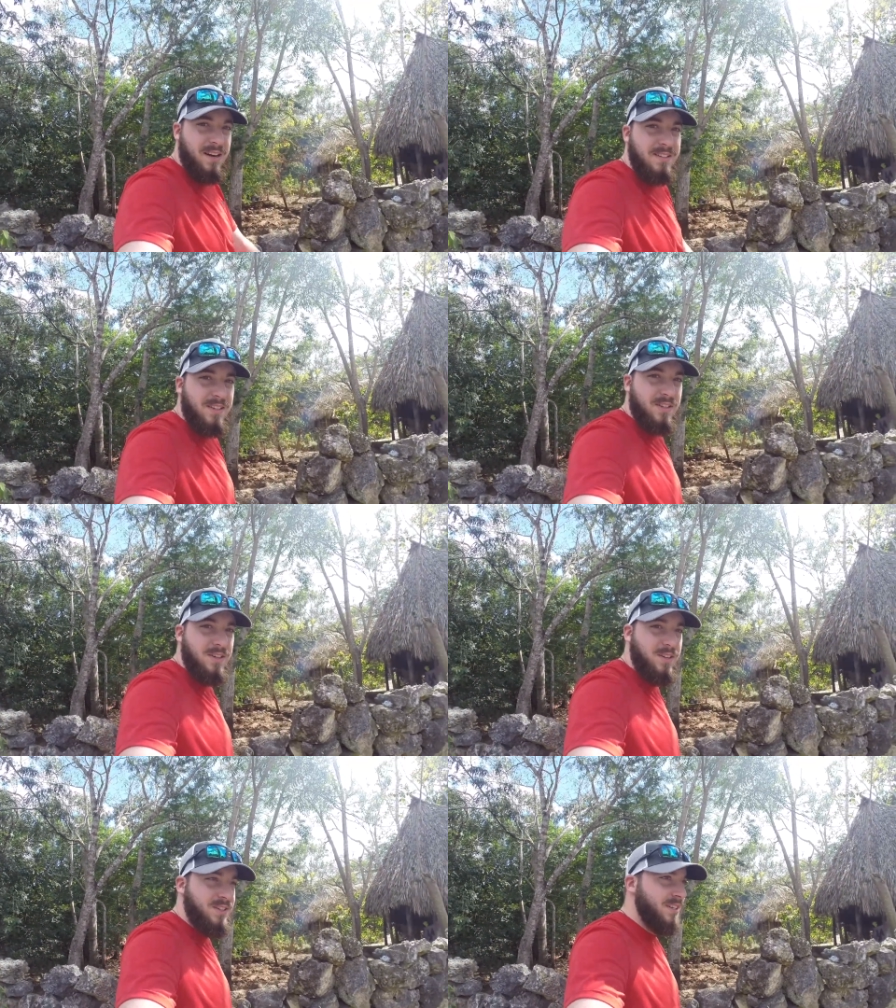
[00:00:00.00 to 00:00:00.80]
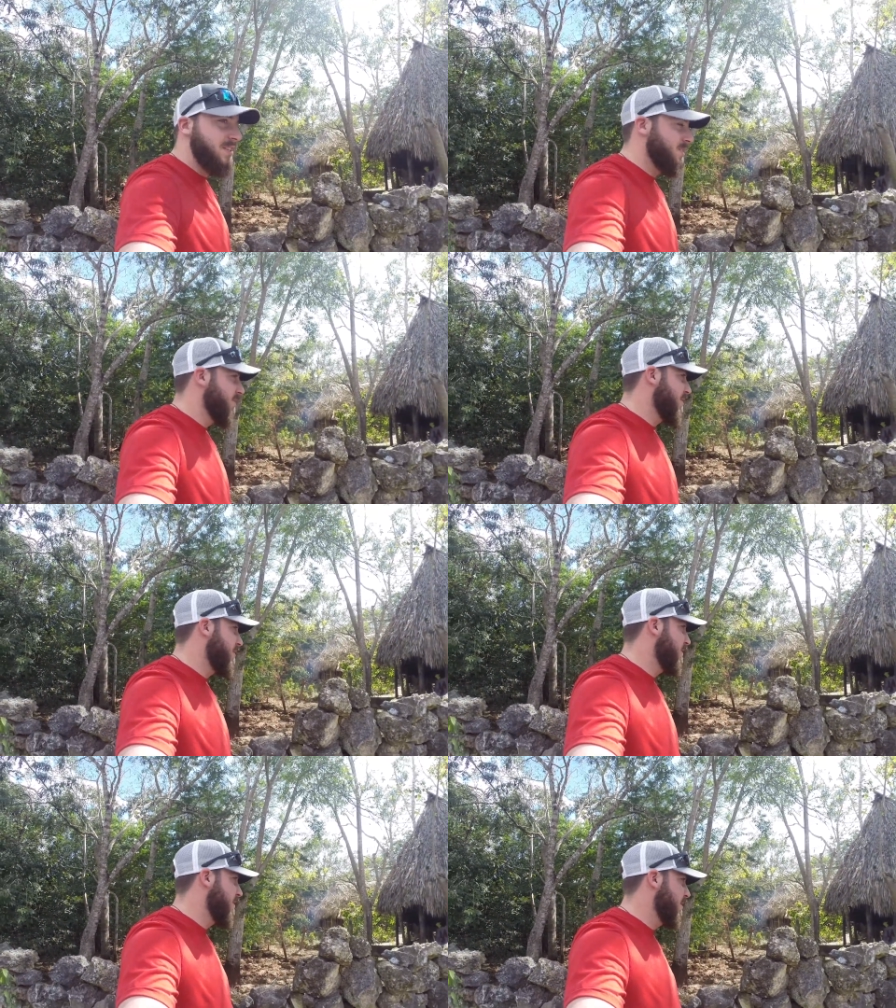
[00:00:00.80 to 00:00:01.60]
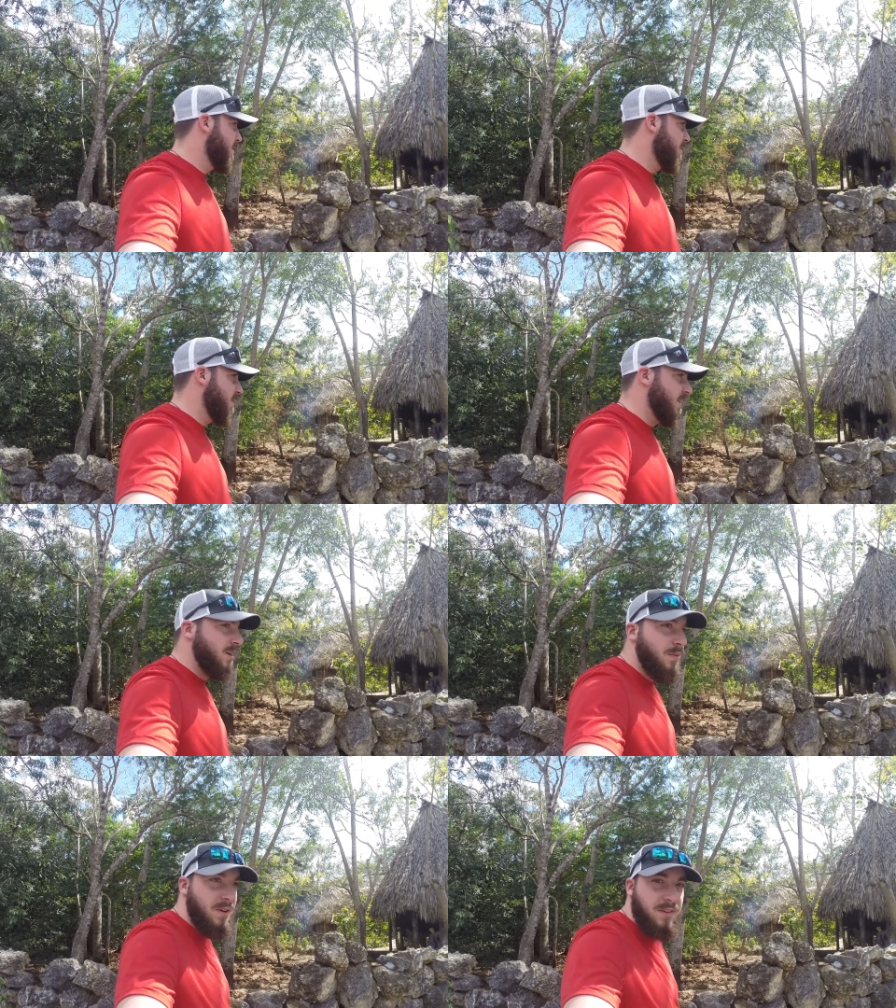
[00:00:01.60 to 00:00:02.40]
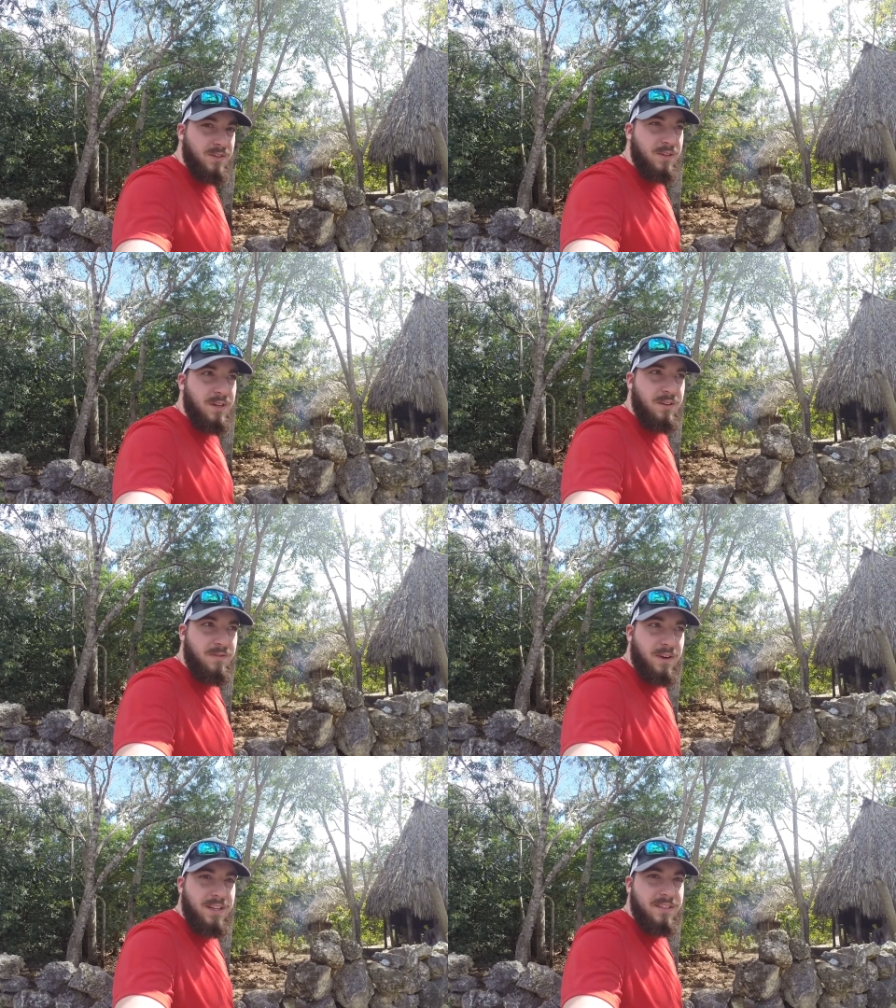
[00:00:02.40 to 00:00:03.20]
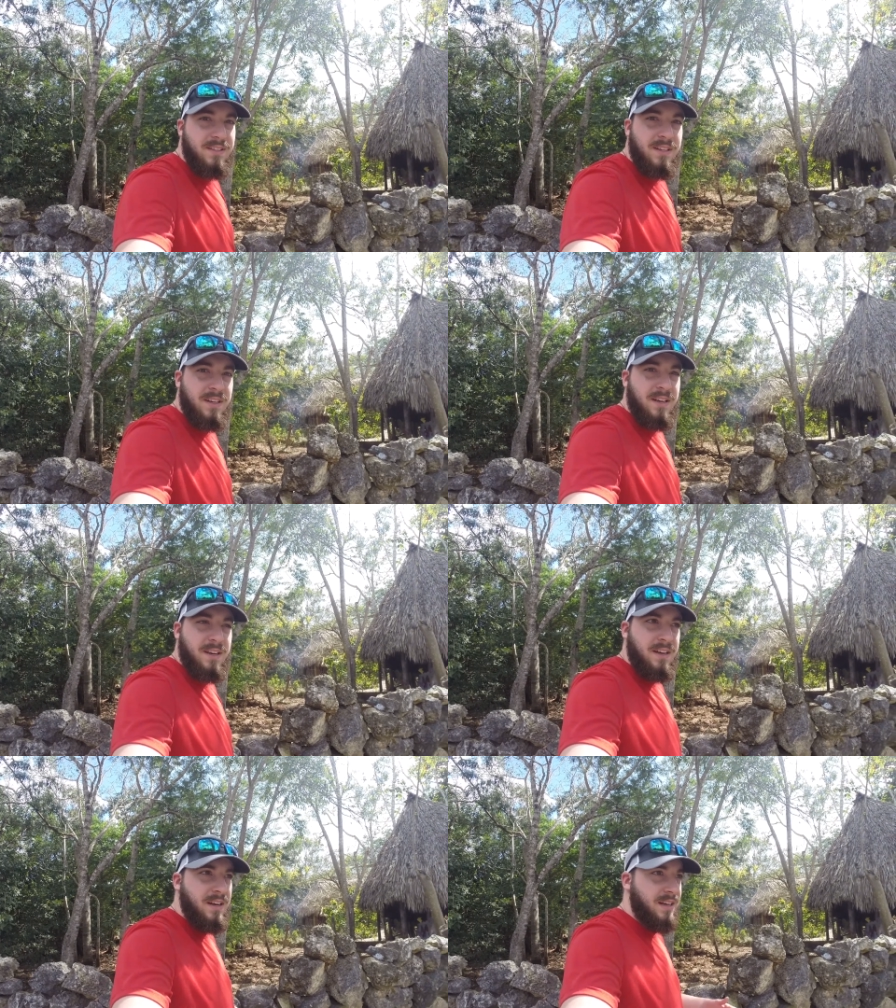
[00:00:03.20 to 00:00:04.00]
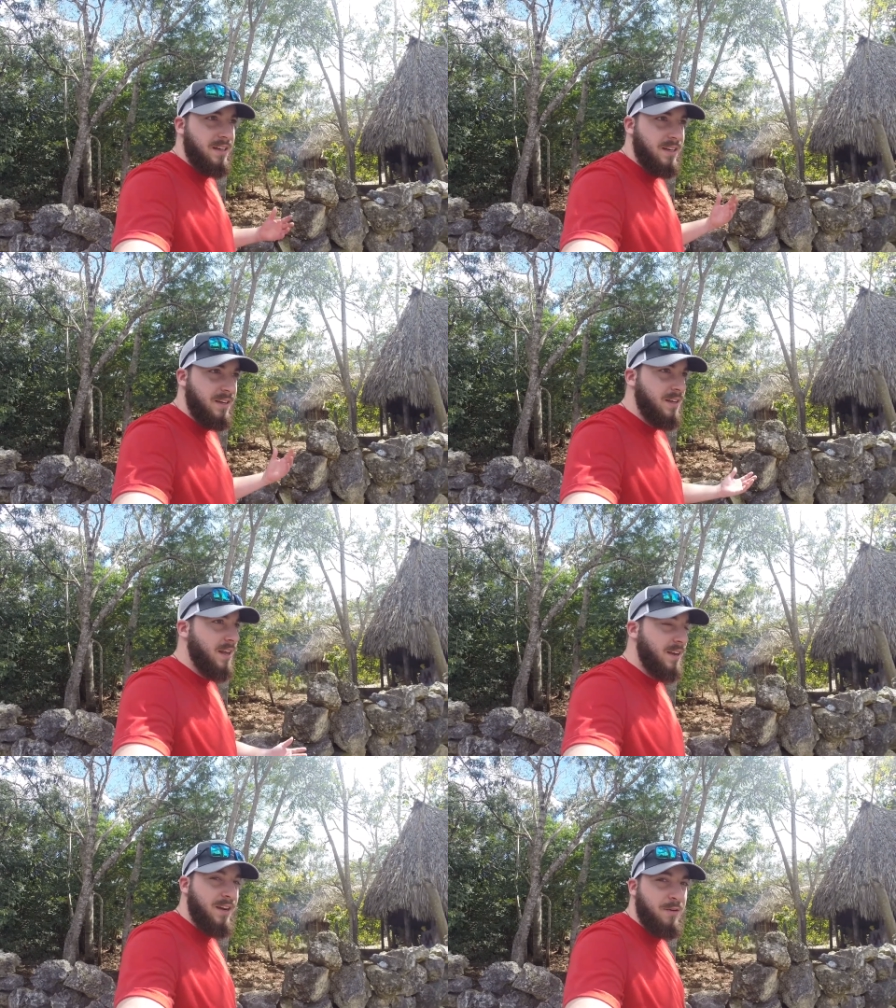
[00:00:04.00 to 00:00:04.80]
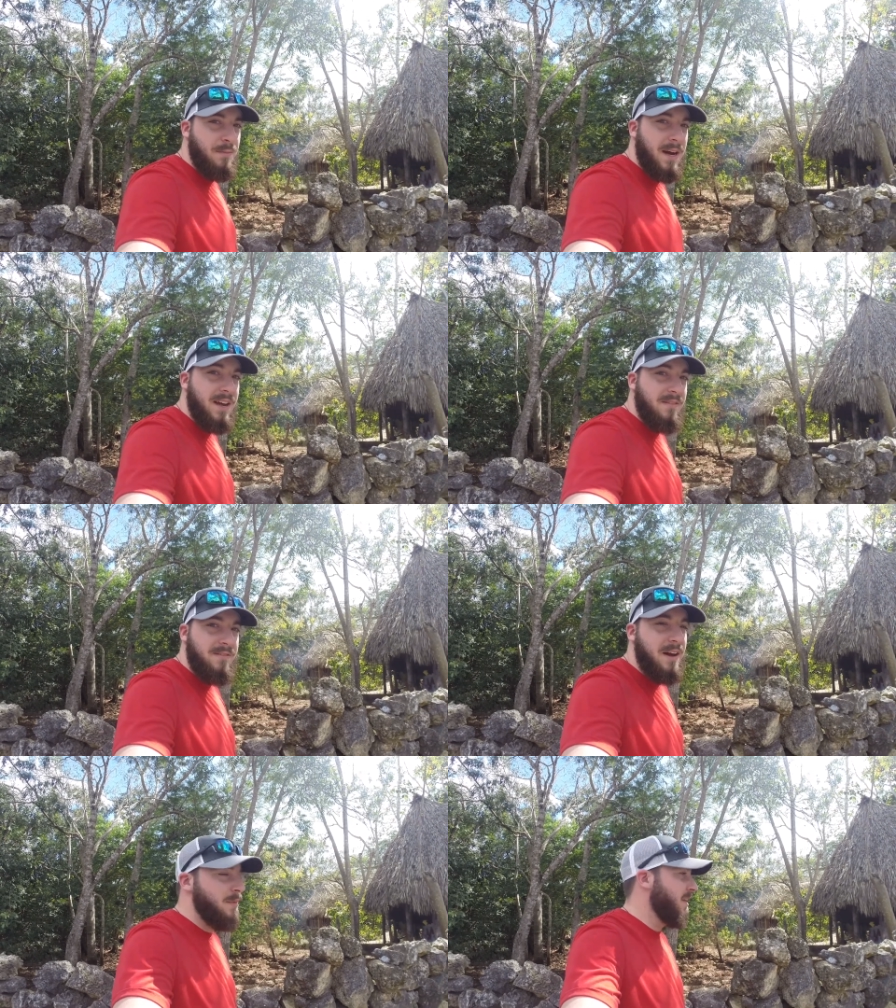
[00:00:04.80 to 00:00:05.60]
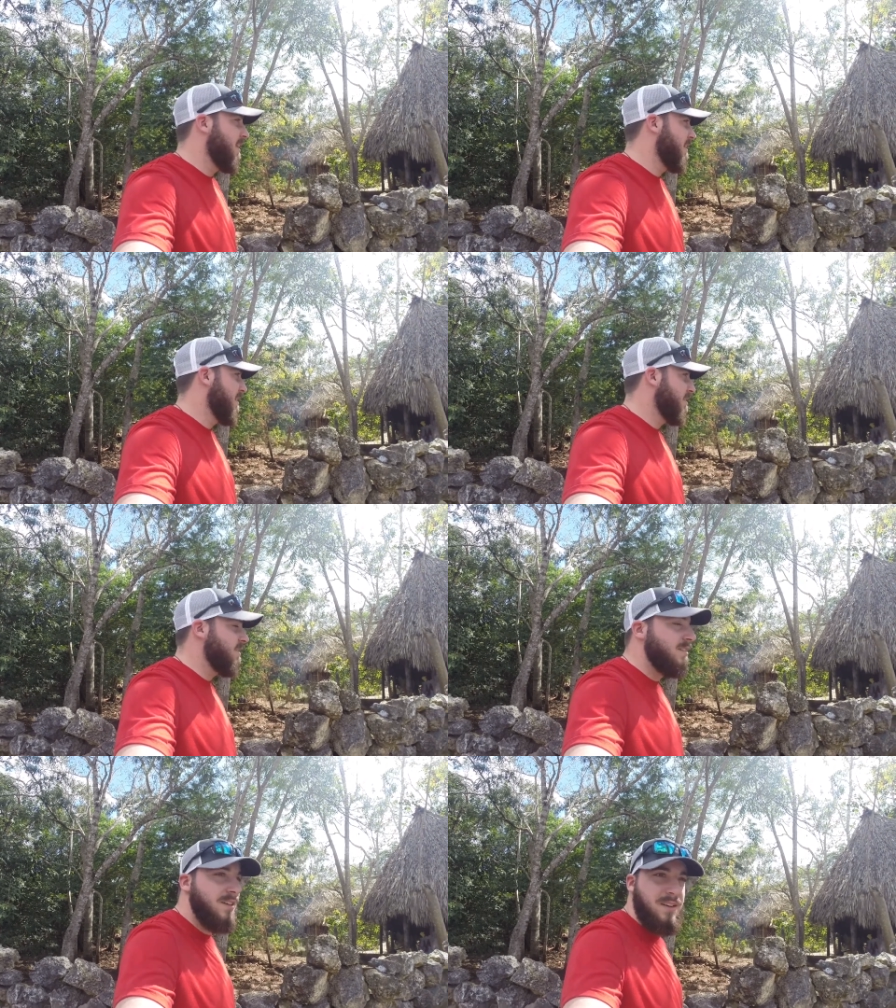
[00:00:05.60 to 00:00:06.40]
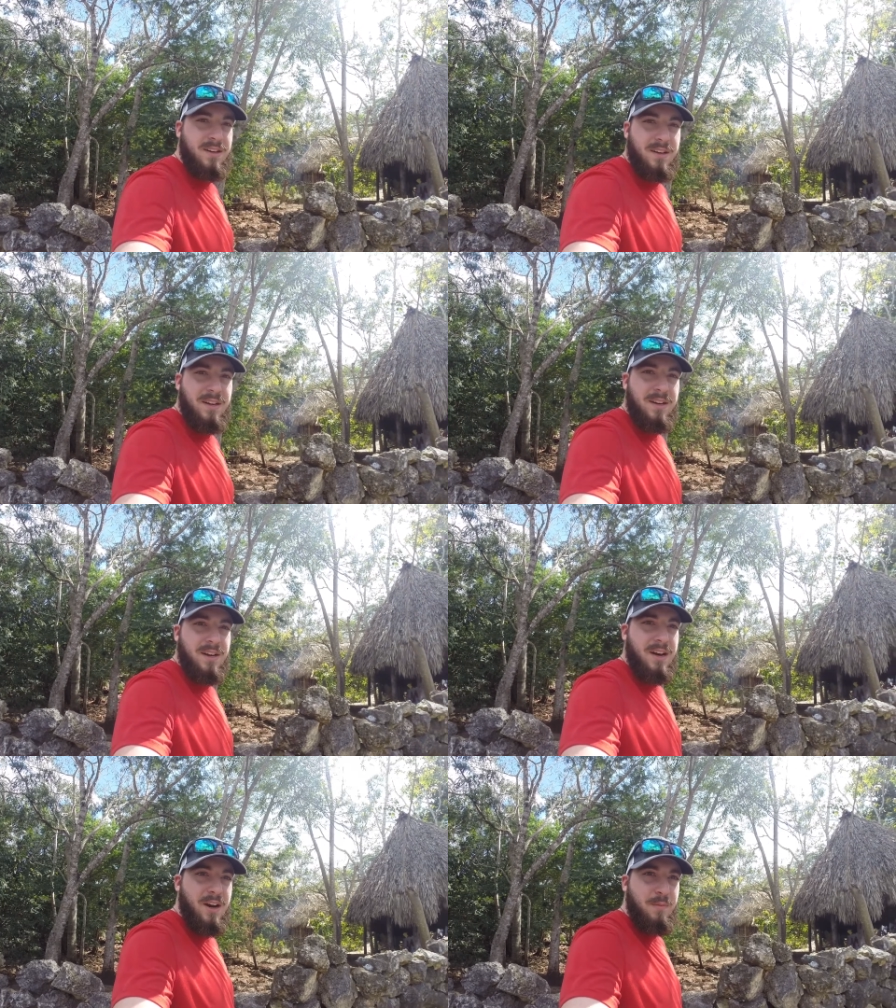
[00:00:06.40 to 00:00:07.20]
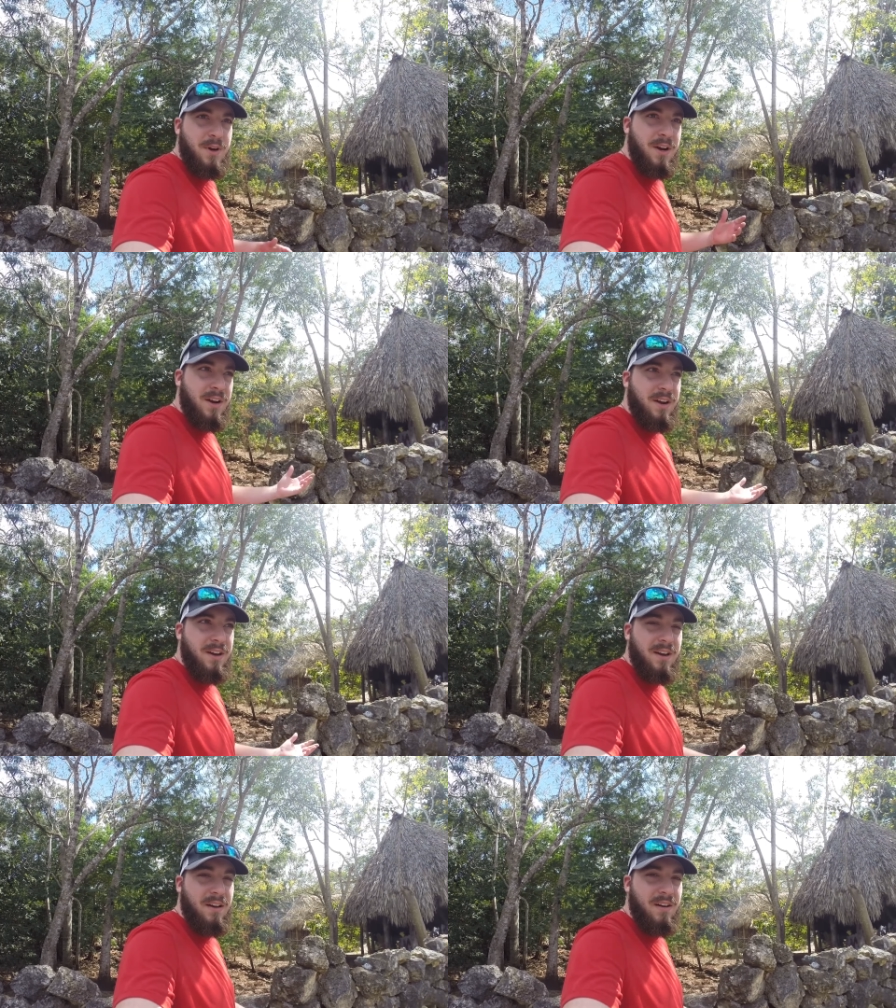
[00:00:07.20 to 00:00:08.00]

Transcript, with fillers: has introduced us to uh, one of his friends uh, at uh, Mayan family, and she's gonna help cook hmm?